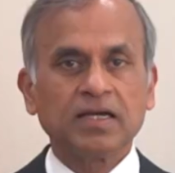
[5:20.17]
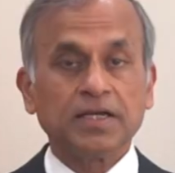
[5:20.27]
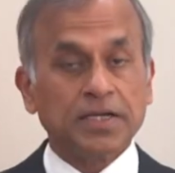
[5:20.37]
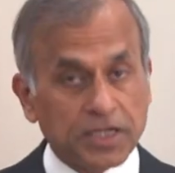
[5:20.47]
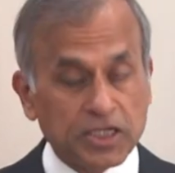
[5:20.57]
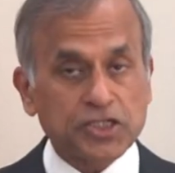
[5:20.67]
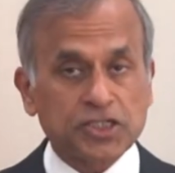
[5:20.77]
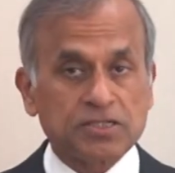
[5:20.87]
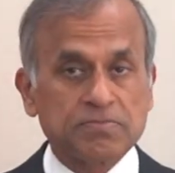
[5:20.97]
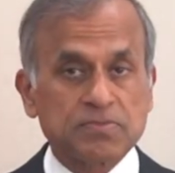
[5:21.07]
In
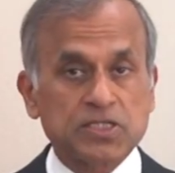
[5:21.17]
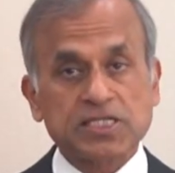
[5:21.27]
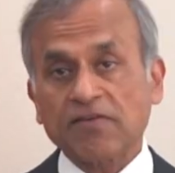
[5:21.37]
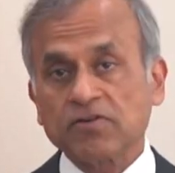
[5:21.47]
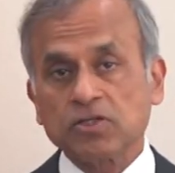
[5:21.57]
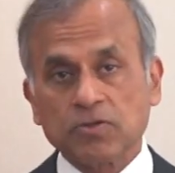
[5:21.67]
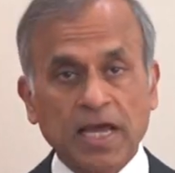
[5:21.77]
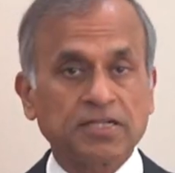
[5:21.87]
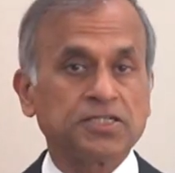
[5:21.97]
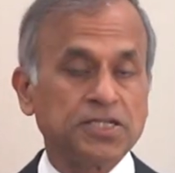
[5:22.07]
addition, several
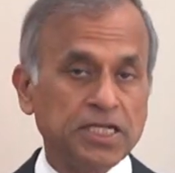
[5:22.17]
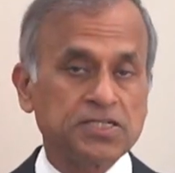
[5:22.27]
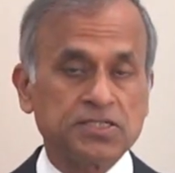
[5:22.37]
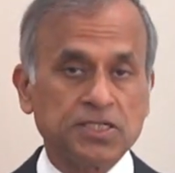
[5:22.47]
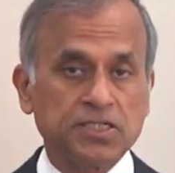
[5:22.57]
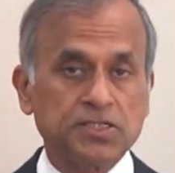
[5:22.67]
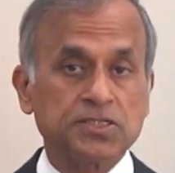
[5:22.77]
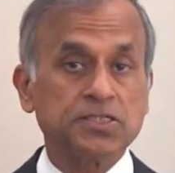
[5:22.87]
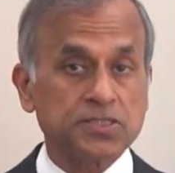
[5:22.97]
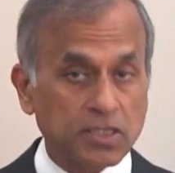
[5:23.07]
United Nations
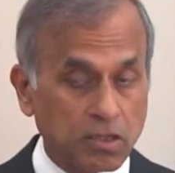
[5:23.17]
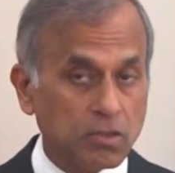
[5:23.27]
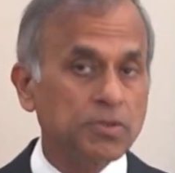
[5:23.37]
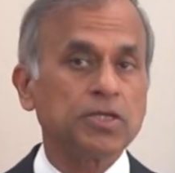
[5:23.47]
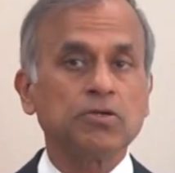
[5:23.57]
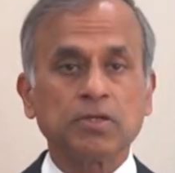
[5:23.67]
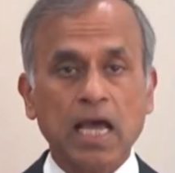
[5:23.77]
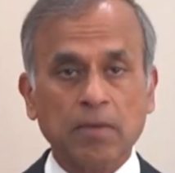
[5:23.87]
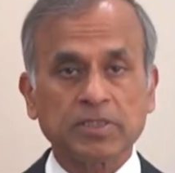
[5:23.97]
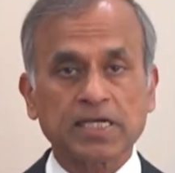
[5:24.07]
agencies, including UN
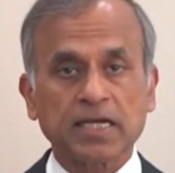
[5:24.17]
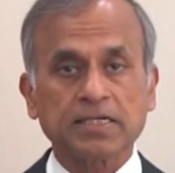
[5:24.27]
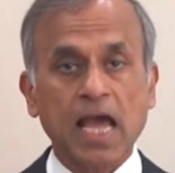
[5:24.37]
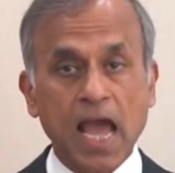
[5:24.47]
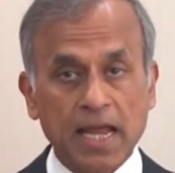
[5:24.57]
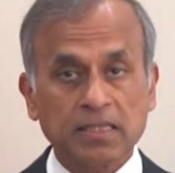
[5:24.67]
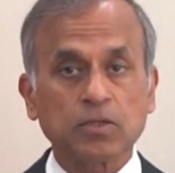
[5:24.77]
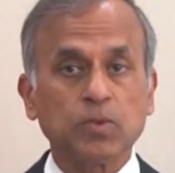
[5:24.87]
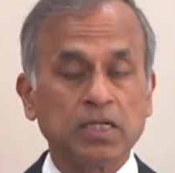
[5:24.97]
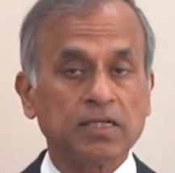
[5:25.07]
Habitat and the
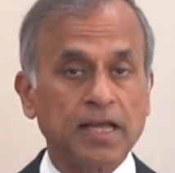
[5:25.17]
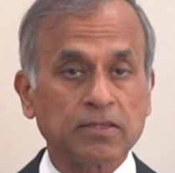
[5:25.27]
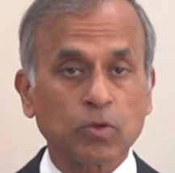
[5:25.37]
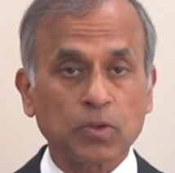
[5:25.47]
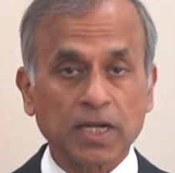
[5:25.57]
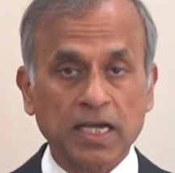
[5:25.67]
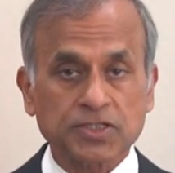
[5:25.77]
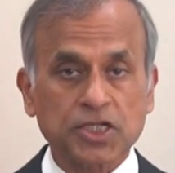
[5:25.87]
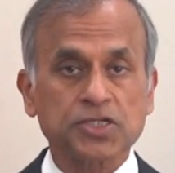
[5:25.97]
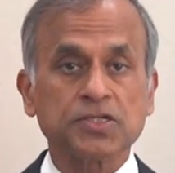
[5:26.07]
World Health
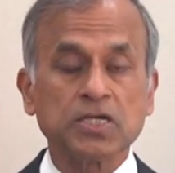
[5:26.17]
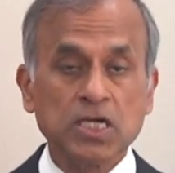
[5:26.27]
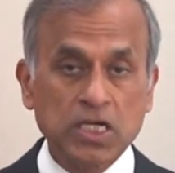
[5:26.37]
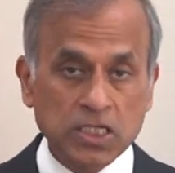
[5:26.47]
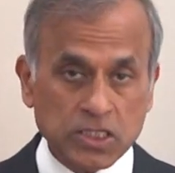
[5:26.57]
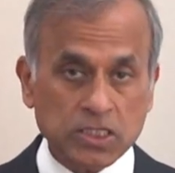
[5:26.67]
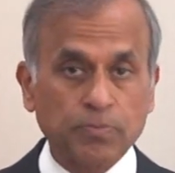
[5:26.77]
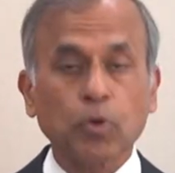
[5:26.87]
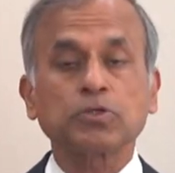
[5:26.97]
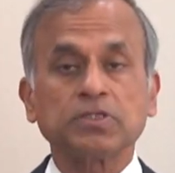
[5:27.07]
Organization,
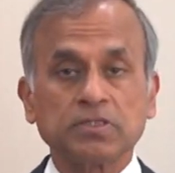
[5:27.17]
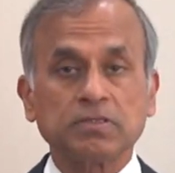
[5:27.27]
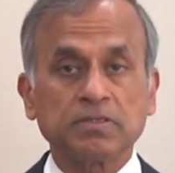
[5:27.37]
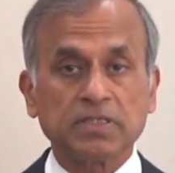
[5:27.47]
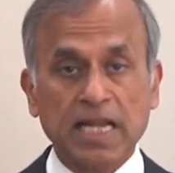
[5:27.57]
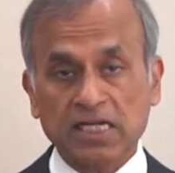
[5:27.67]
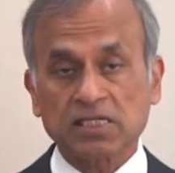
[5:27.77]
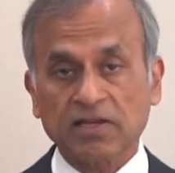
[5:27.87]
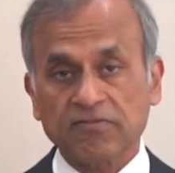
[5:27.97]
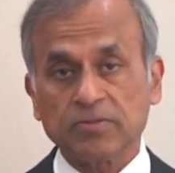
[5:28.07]
supported the National
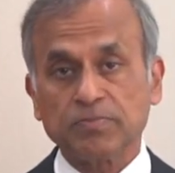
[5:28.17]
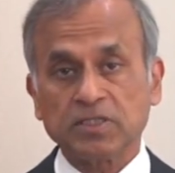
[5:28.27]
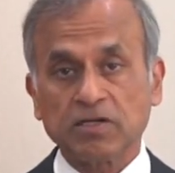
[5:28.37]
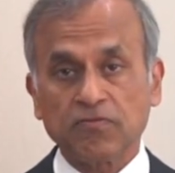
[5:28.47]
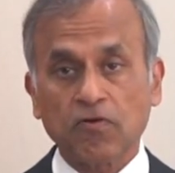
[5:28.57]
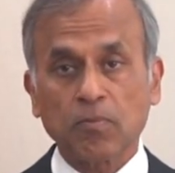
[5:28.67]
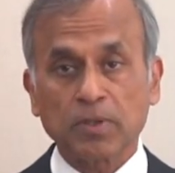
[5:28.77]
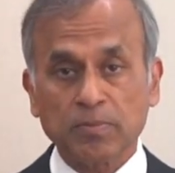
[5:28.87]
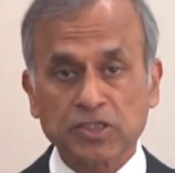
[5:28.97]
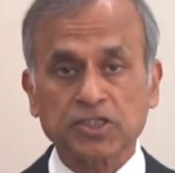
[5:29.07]
Development and Reform
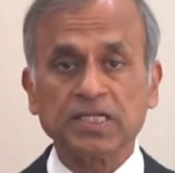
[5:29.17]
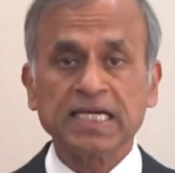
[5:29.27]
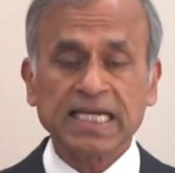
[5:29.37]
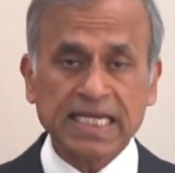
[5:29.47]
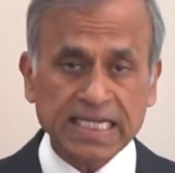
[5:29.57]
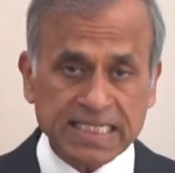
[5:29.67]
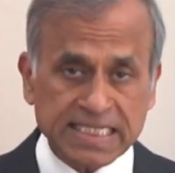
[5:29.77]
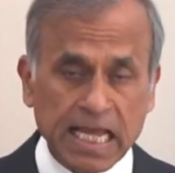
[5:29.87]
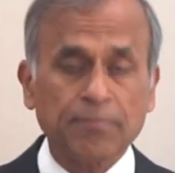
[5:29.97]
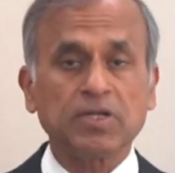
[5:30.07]
Commission in
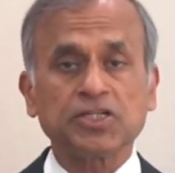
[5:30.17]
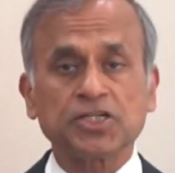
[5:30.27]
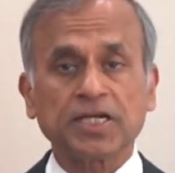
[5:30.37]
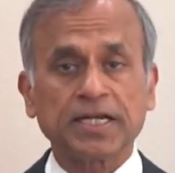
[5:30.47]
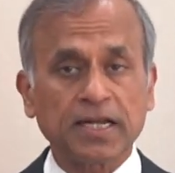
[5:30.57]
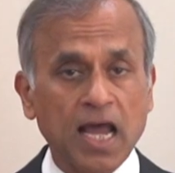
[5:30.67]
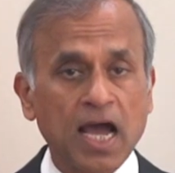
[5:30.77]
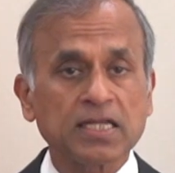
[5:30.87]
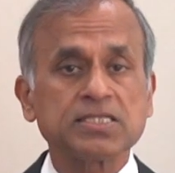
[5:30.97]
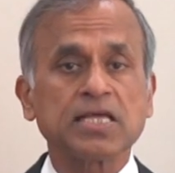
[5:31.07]
establishing an
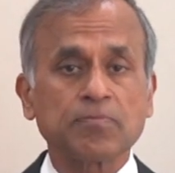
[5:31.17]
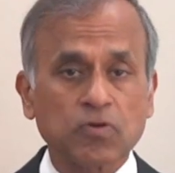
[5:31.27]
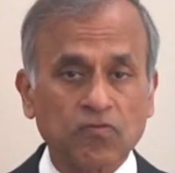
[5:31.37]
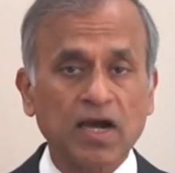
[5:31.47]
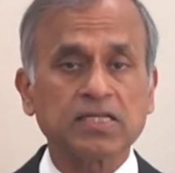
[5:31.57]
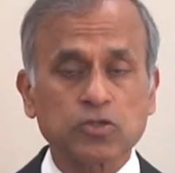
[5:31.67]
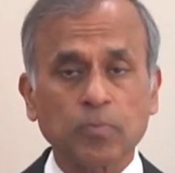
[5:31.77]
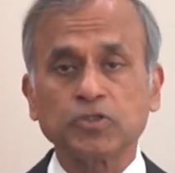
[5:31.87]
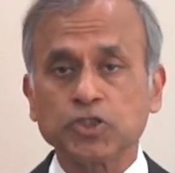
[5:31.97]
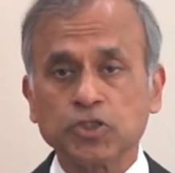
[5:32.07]
alliance that provides
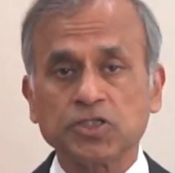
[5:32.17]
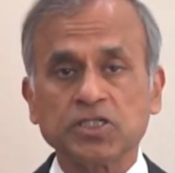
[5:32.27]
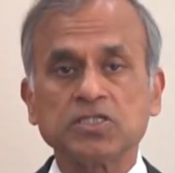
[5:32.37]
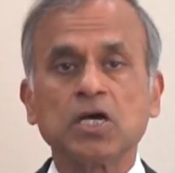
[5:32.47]
opportunities